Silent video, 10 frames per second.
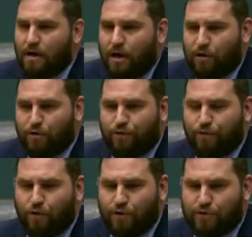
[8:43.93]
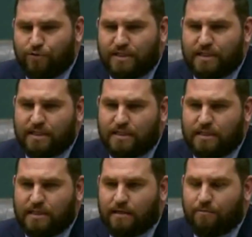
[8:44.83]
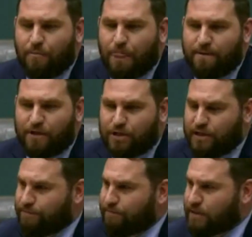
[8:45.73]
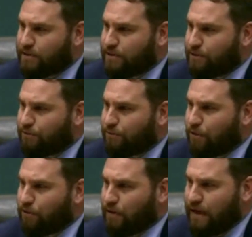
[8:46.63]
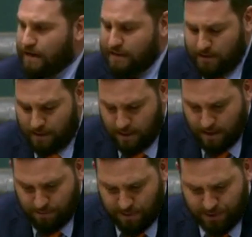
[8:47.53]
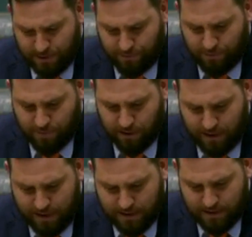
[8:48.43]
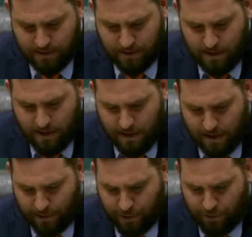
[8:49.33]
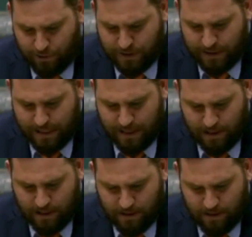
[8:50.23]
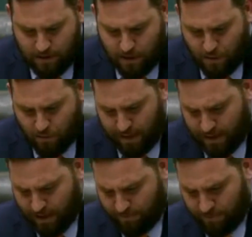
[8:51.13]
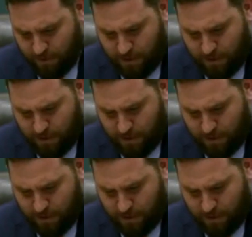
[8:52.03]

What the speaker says: I look forward to assisting the Chief Minister in her role as Minister for Police, and I know together we have